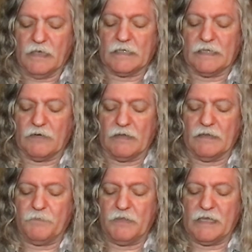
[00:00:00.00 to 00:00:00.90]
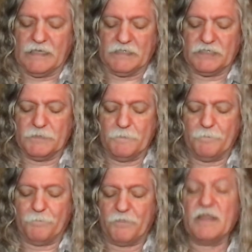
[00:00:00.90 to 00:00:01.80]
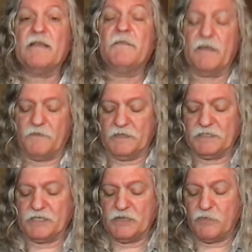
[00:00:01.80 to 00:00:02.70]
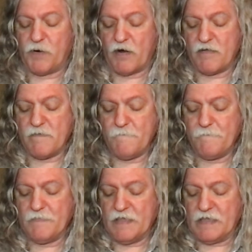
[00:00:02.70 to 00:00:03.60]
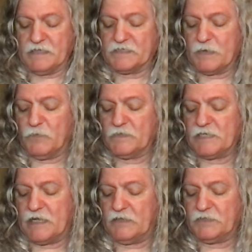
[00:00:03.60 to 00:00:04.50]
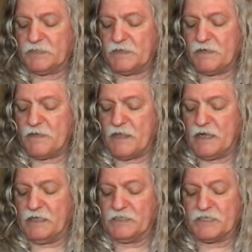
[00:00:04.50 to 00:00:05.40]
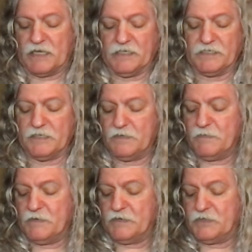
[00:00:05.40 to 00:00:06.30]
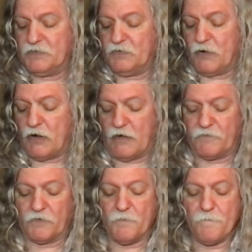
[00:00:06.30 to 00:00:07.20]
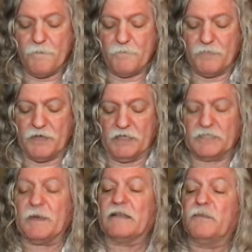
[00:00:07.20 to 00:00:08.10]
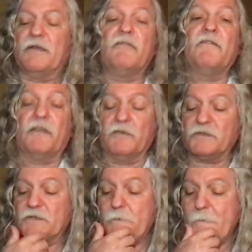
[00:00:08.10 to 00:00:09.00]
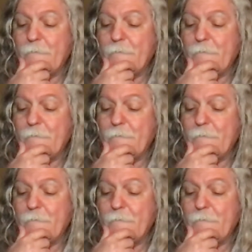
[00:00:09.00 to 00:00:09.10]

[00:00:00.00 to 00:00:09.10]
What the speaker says: Clearing the plates. If it is a dinner party in someone's house, then it is nice to offer, but expect to be refused.